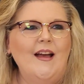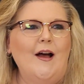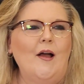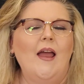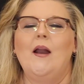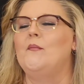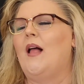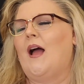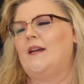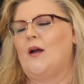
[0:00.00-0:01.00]
And
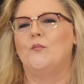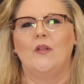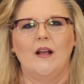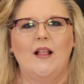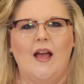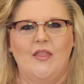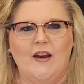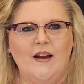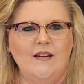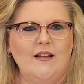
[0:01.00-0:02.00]
I'm really glad
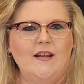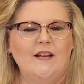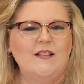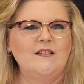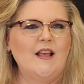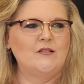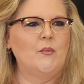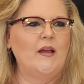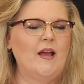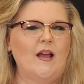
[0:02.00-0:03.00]
that I did. This last
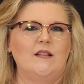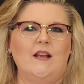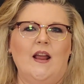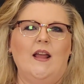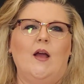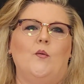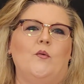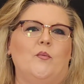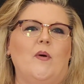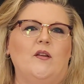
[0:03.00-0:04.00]
week I got to hang out
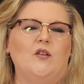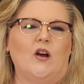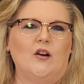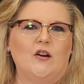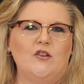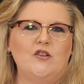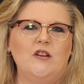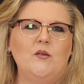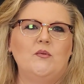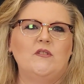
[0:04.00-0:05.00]
with my daughter.
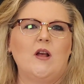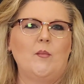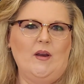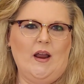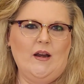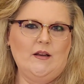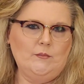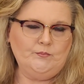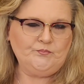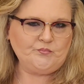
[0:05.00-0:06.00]
She was
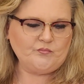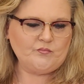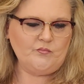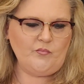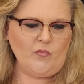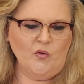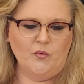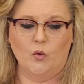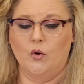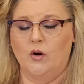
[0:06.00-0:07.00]
nominated
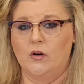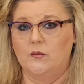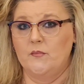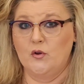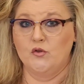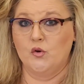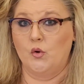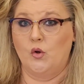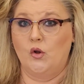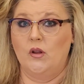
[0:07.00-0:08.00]
for middle
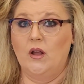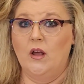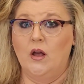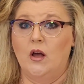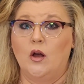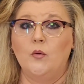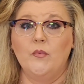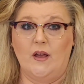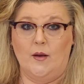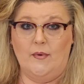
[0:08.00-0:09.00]
school
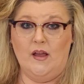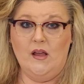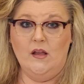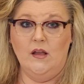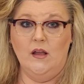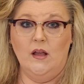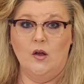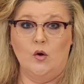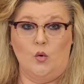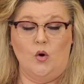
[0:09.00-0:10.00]
homecoming
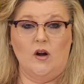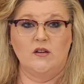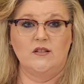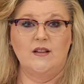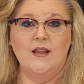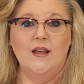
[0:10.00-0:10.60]
court,